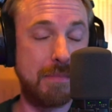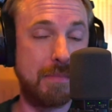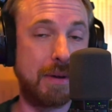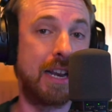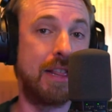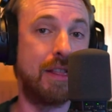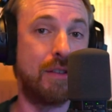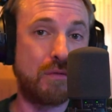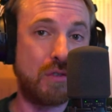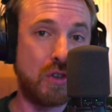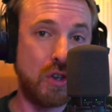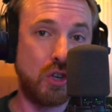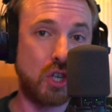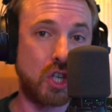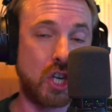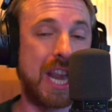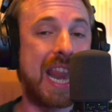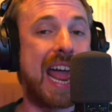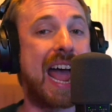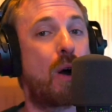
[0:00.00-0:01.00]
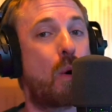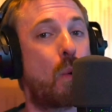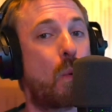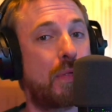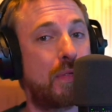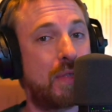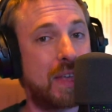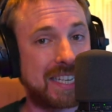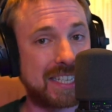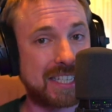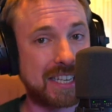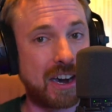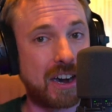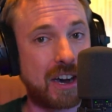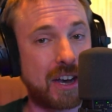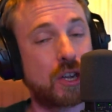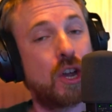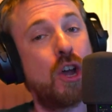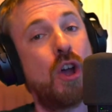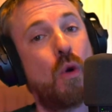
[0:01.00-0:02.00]
but in the future now with this
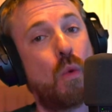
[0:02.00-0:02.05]
card,